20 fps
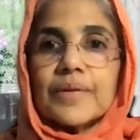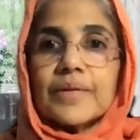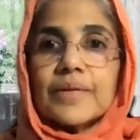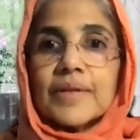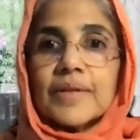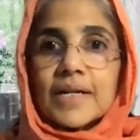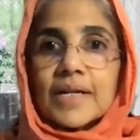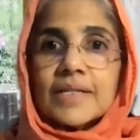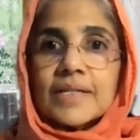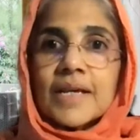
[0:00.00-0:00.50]

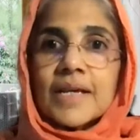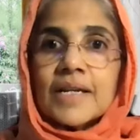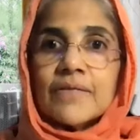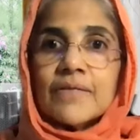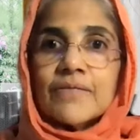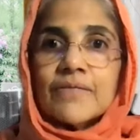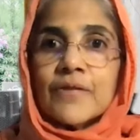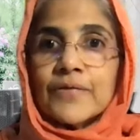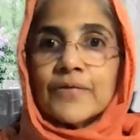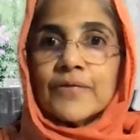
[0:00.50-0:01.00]
That's
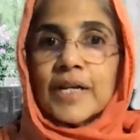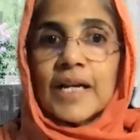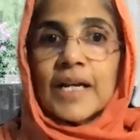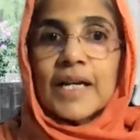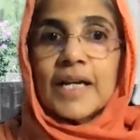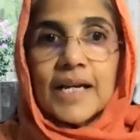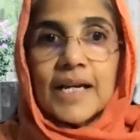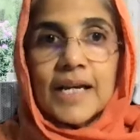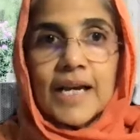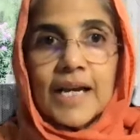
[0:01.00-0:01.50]
enough of an
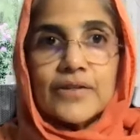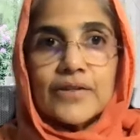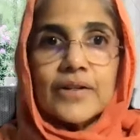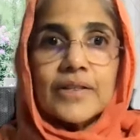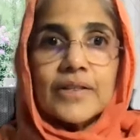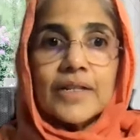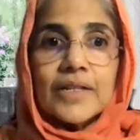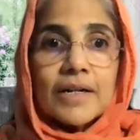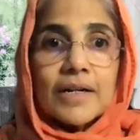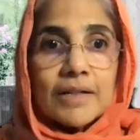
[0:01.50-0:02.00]
indication.
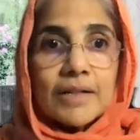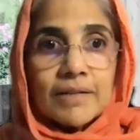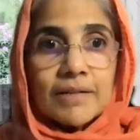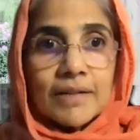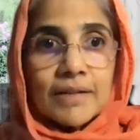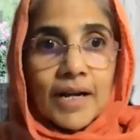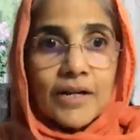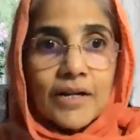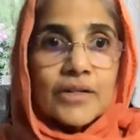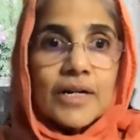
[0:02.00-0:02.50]
That is
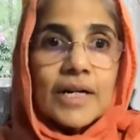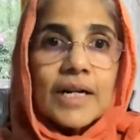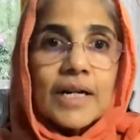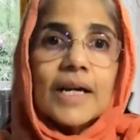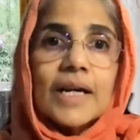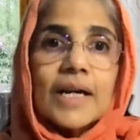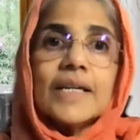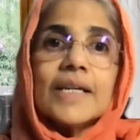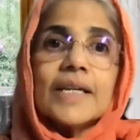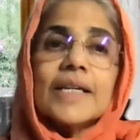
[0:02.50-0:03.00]
Lakshana
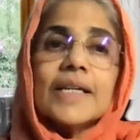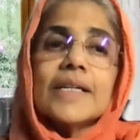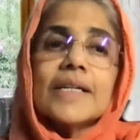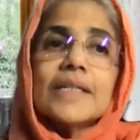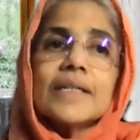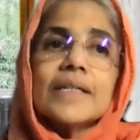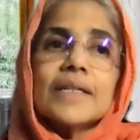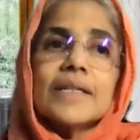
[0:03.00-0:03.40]
here.